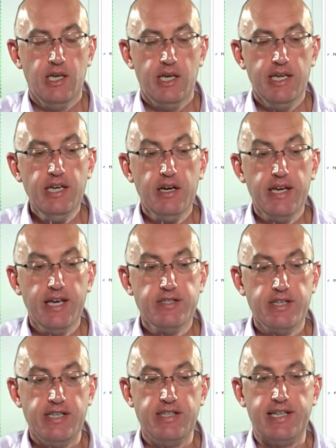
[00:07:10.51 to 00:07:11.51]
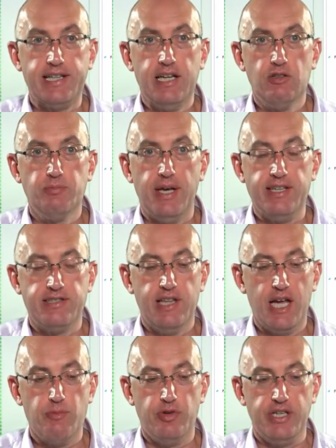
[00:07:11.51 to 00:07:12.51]
EIS is a cloud-based
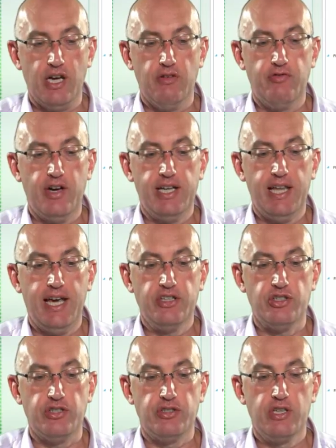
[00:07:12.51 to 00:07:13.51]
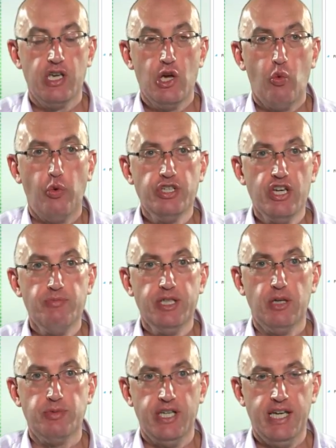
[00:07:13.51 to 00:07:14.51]
library of file hashes which have been
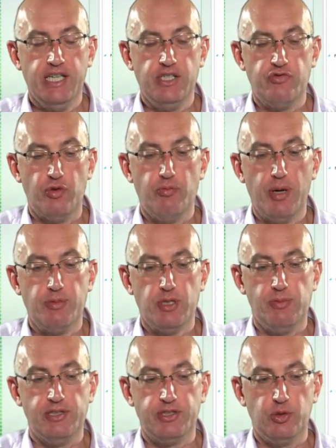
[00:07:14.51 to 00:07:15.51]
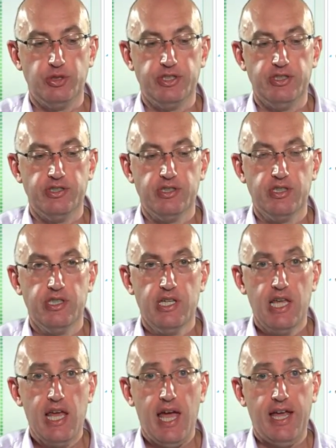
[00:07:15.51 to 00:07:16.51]
obtained from reputable sources,
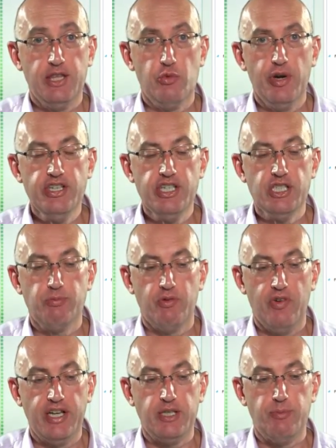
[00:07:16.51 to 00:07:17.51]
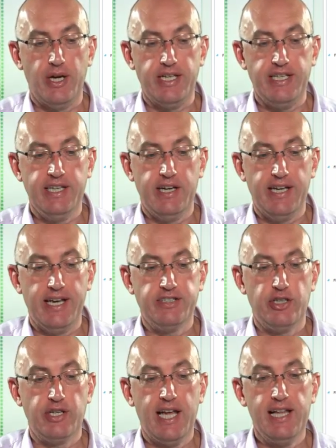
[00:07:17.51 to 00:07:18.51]
and the ratings provided by EIS
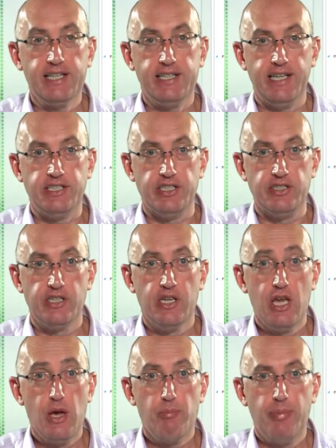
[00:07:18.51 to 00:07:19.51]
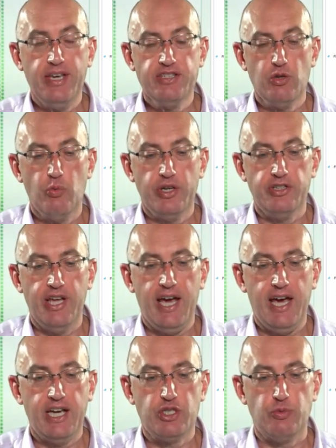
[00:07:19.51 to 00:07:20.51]
are calculated based on whether the
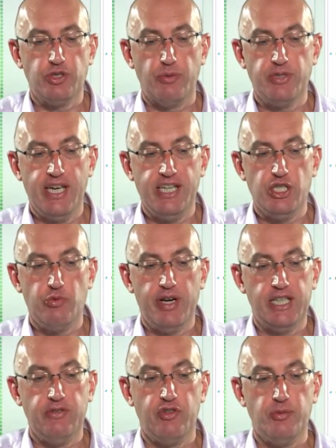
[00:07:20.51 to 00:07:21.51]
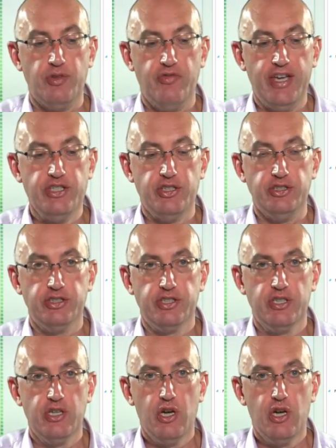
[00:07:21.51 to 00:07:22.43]
hash was obtained directly from the vendors,